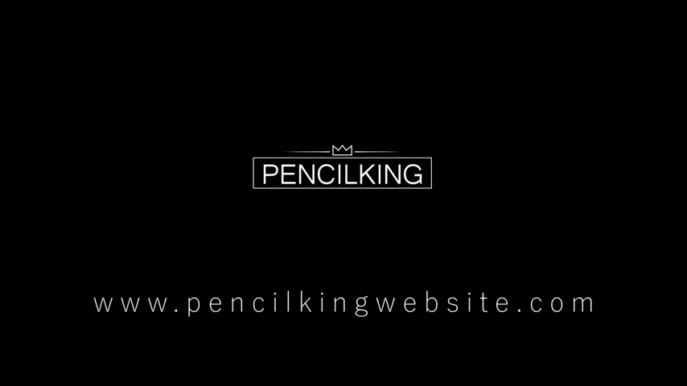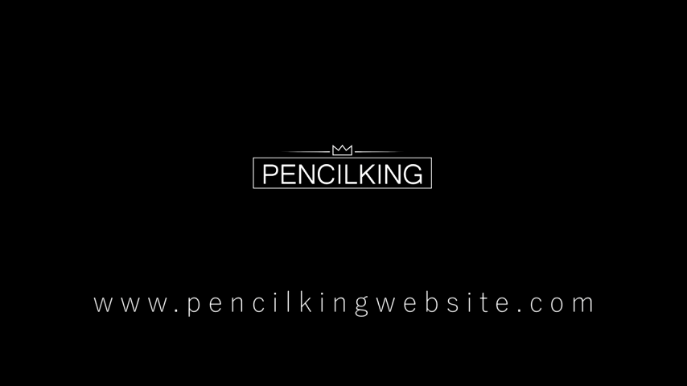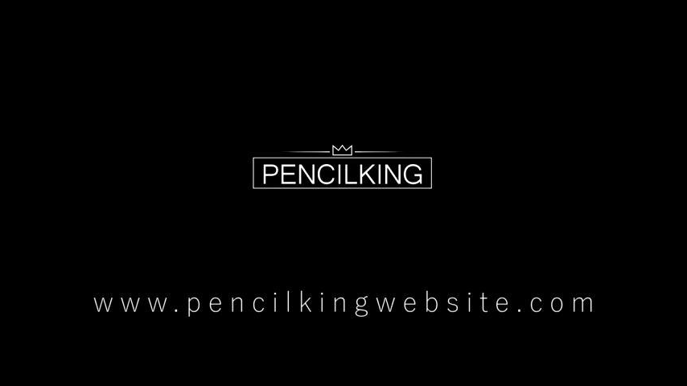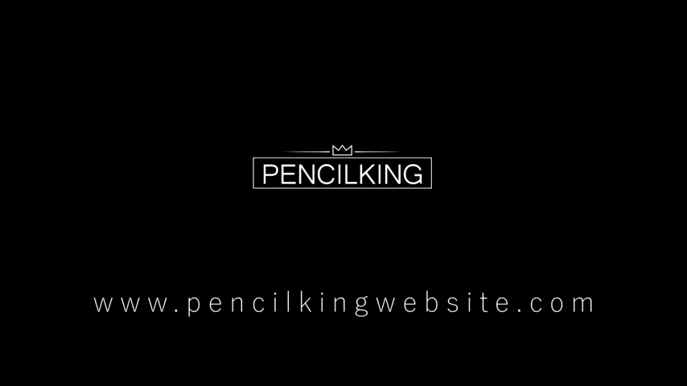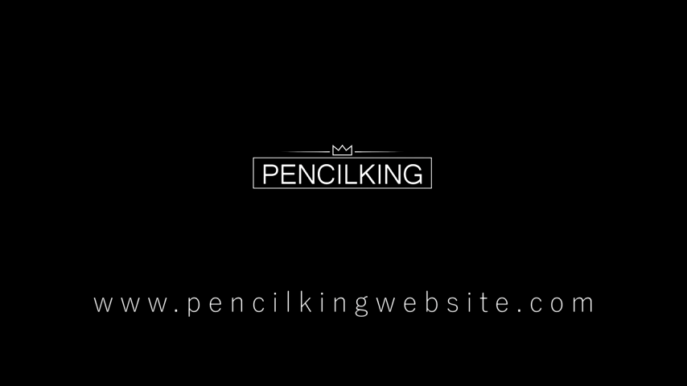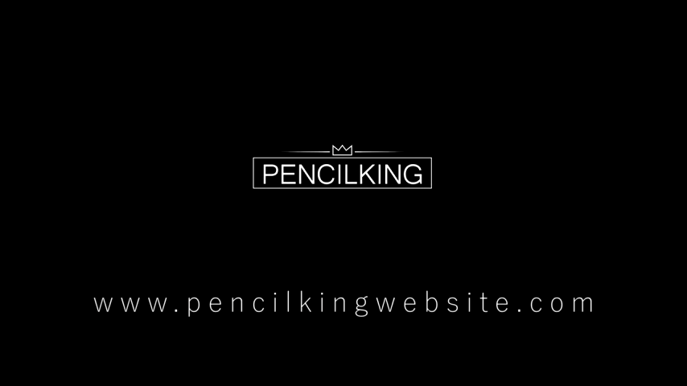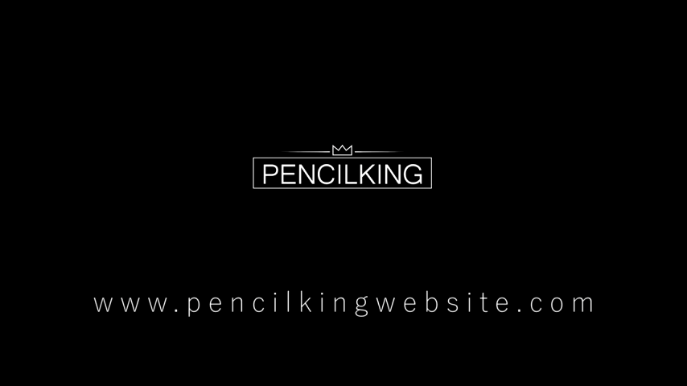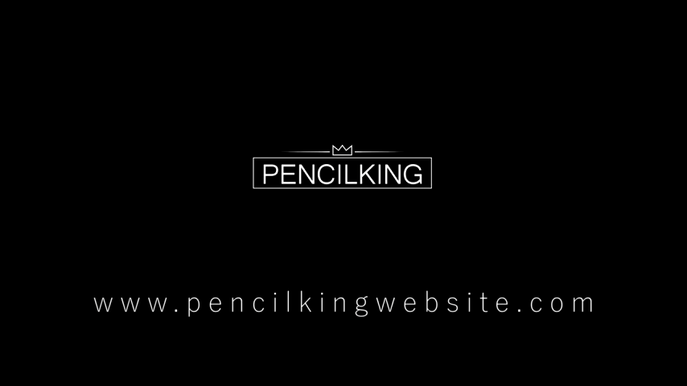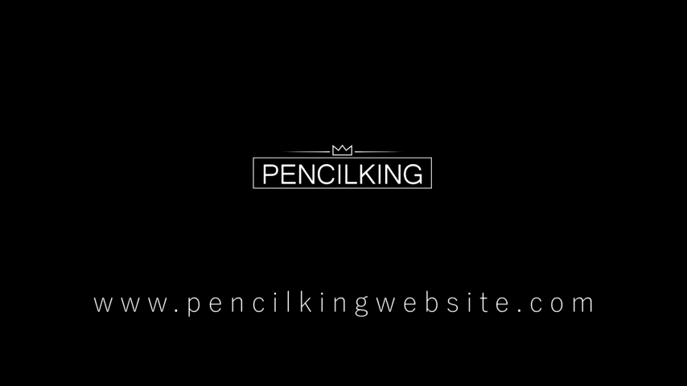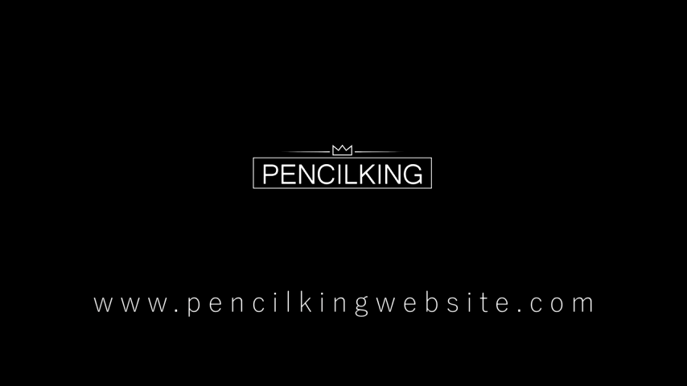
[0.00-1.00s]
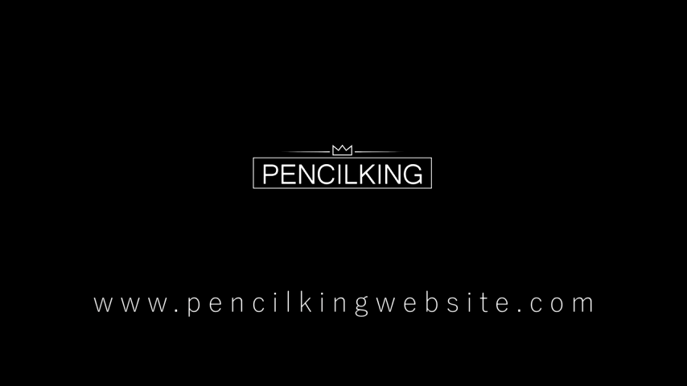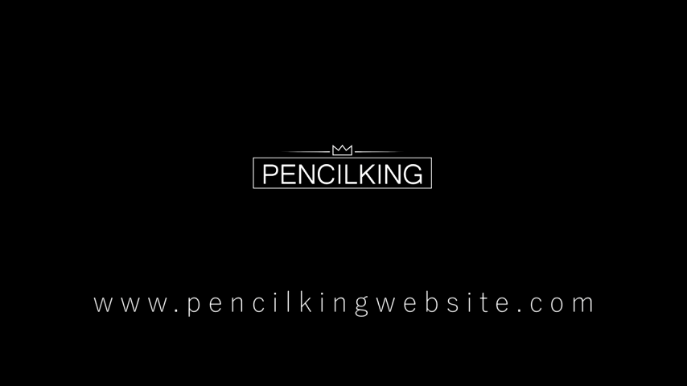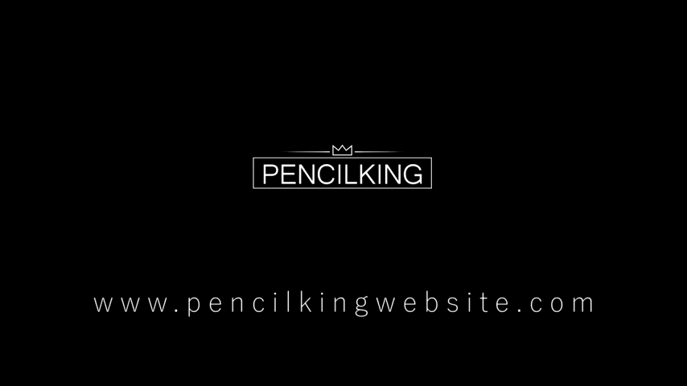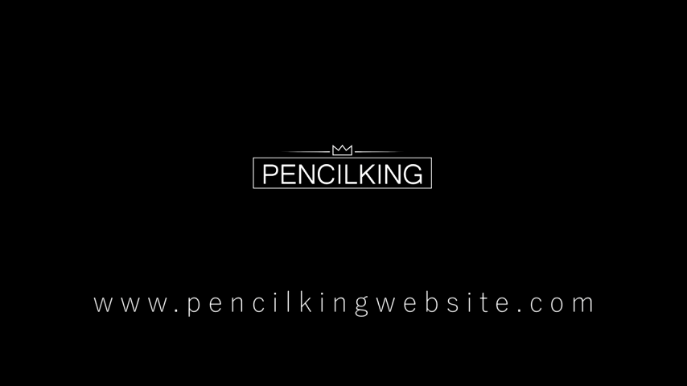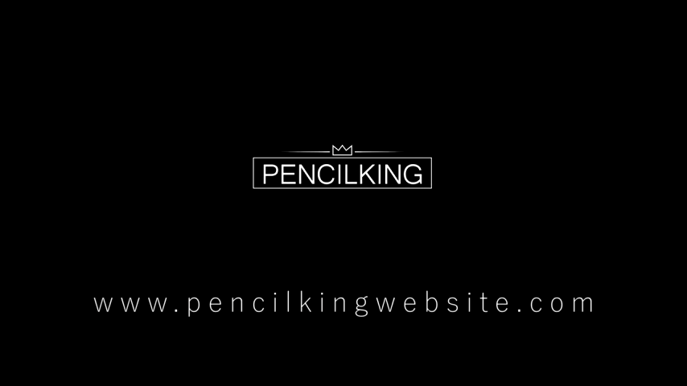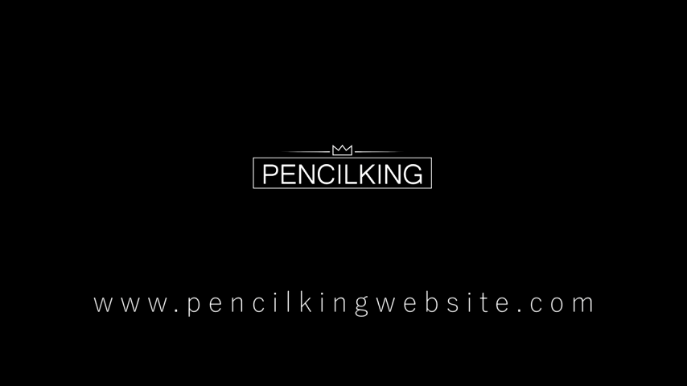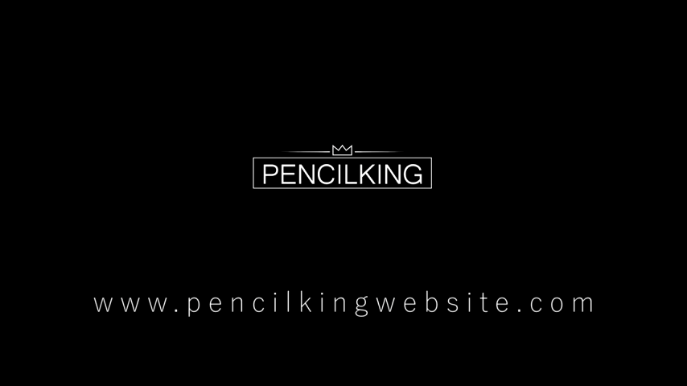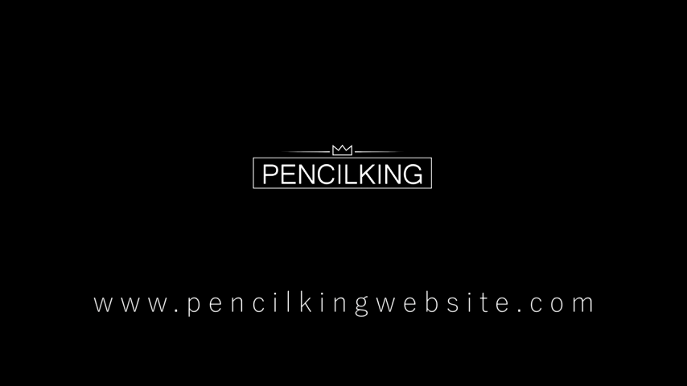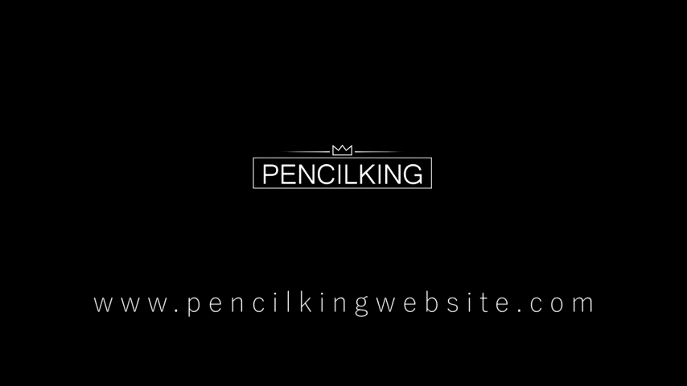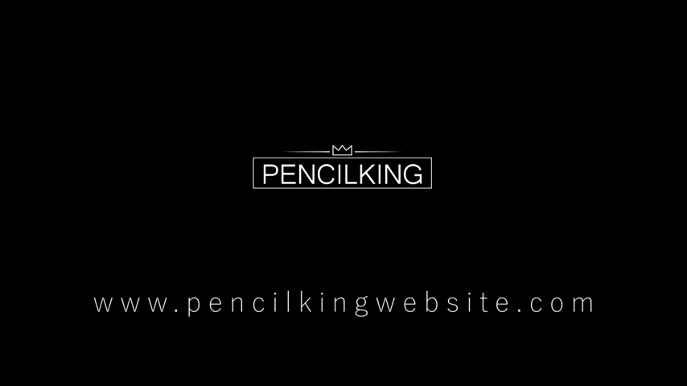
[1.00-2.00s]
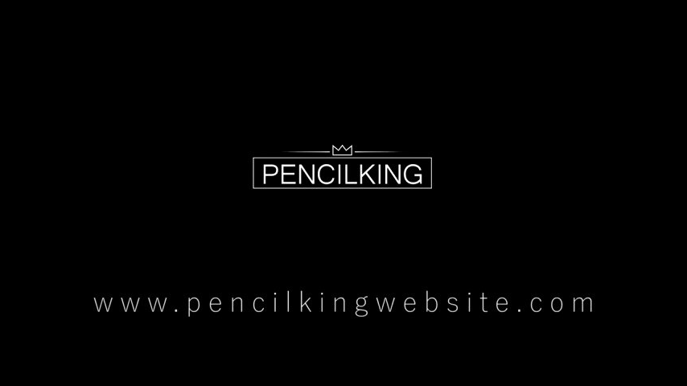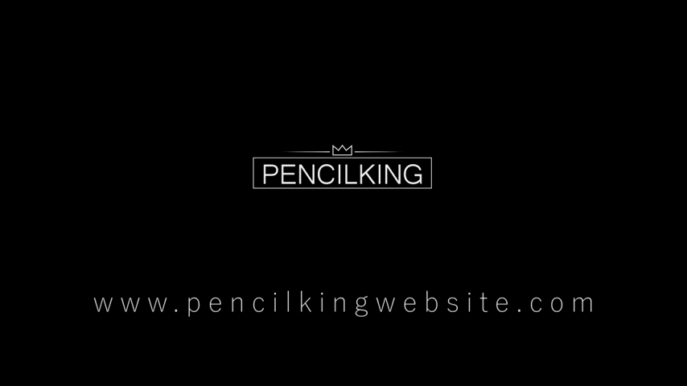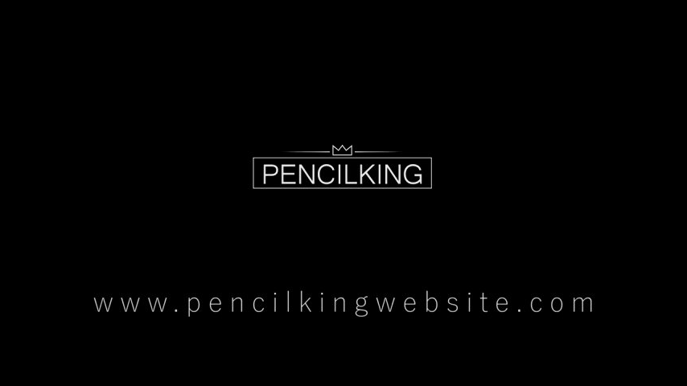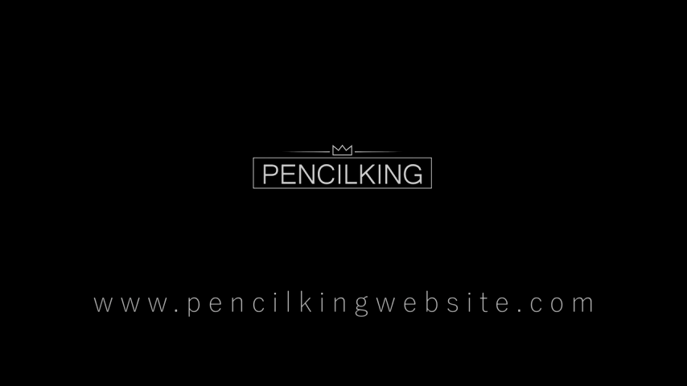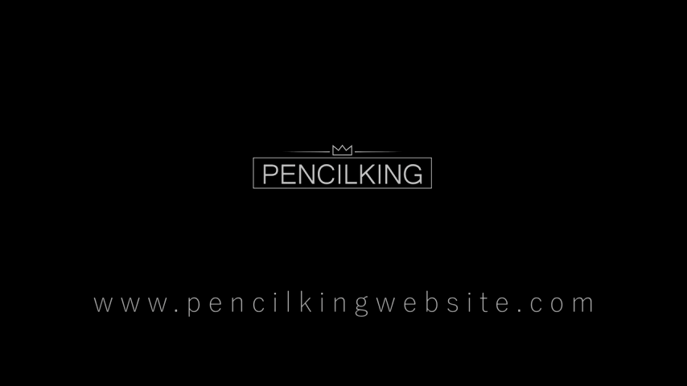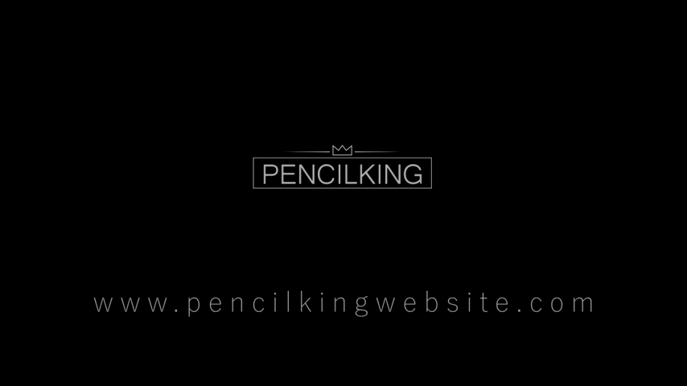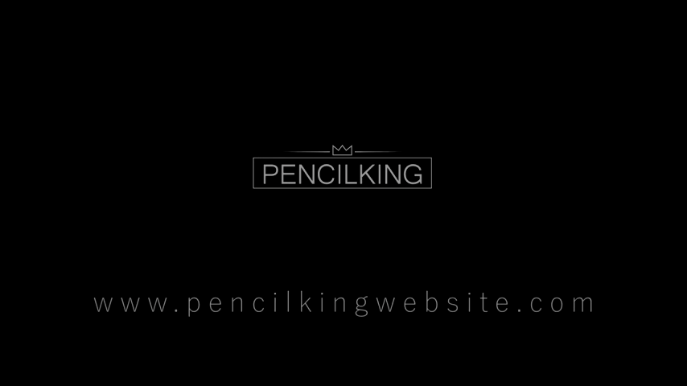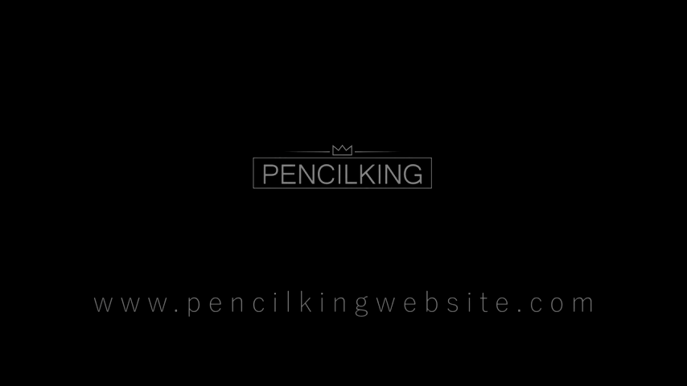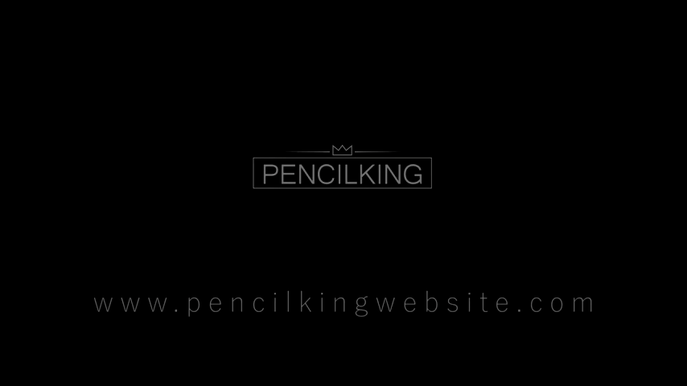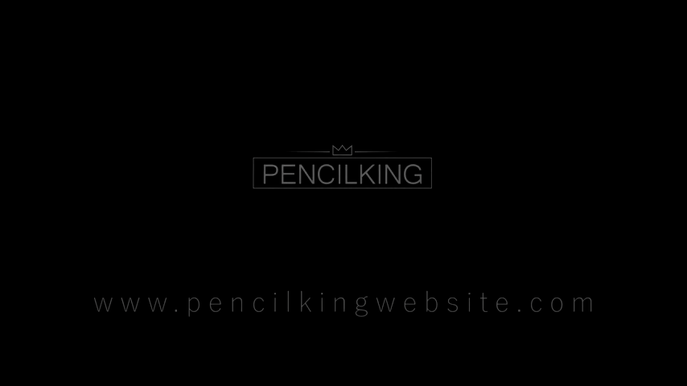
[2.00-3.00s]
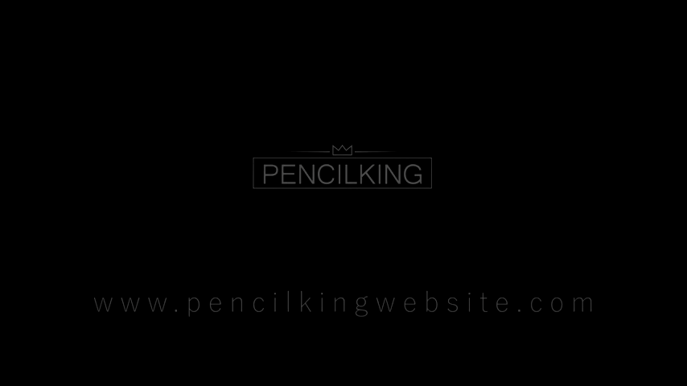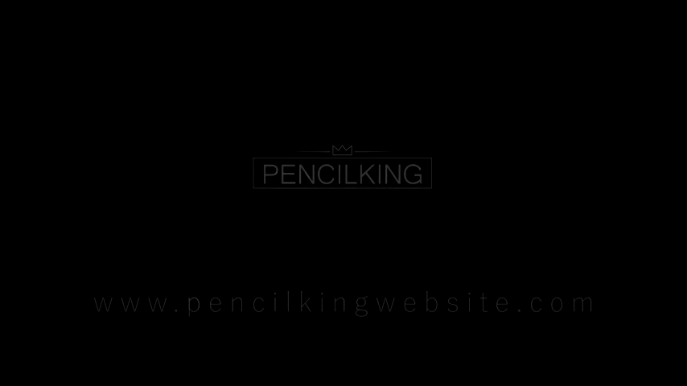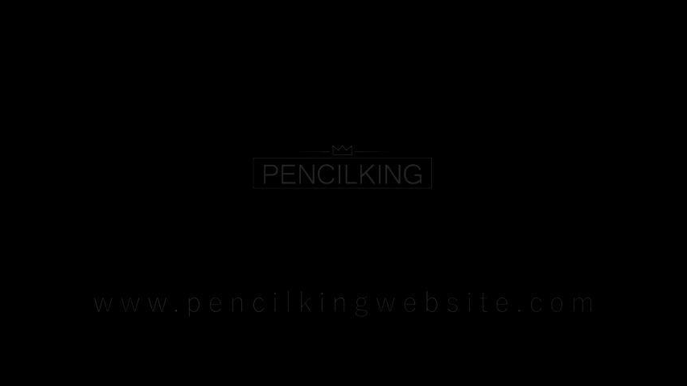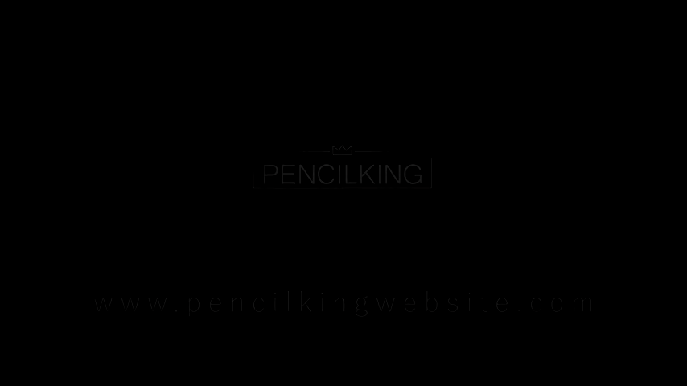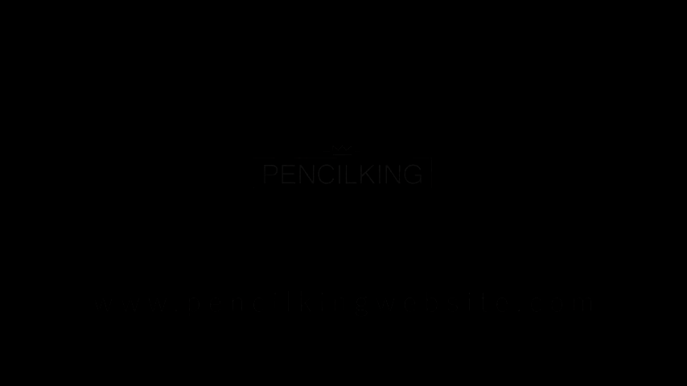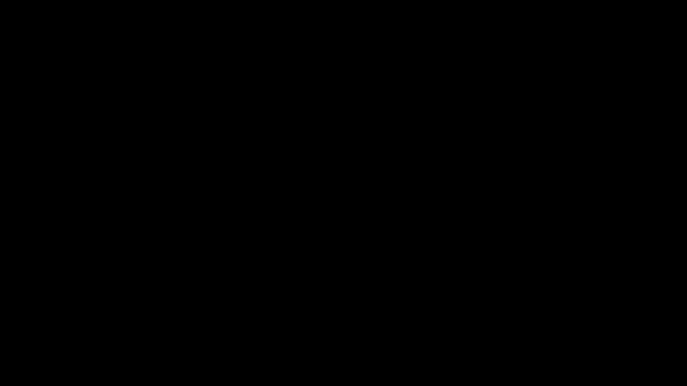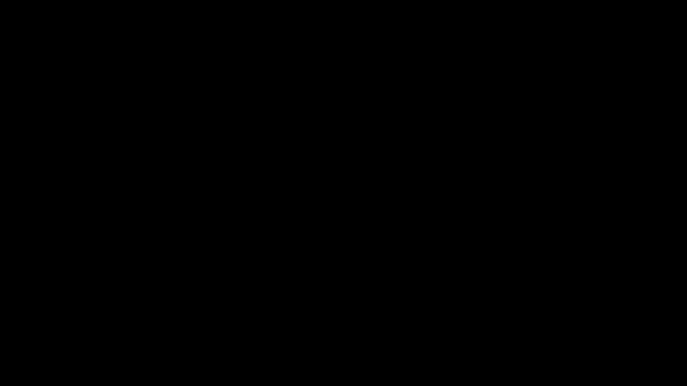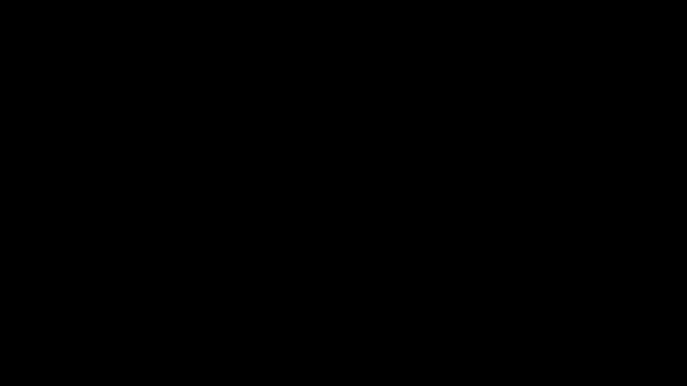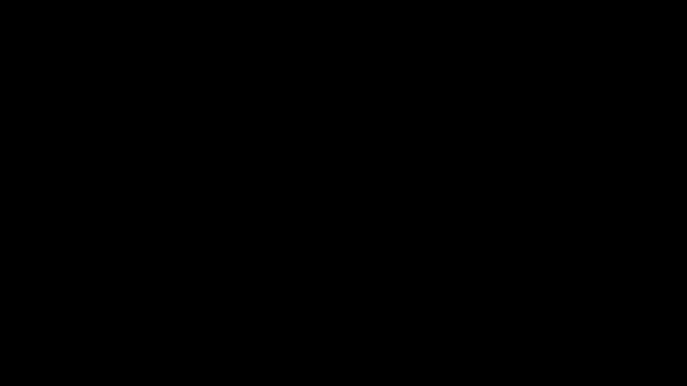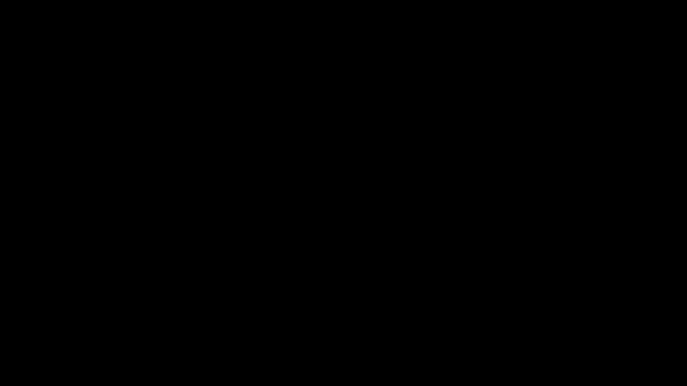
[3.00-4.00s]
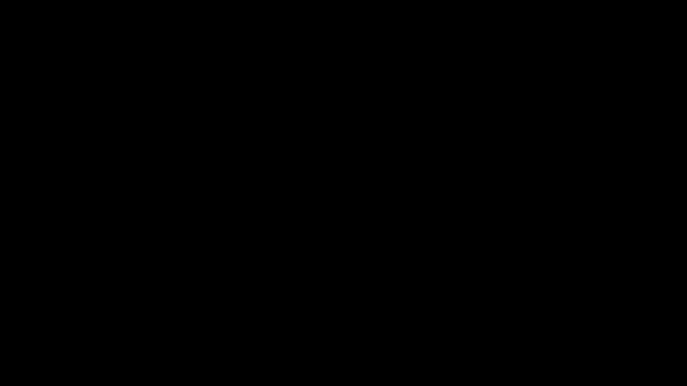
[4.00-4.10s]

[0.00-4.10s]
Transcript: Nobody's mouth can be seen.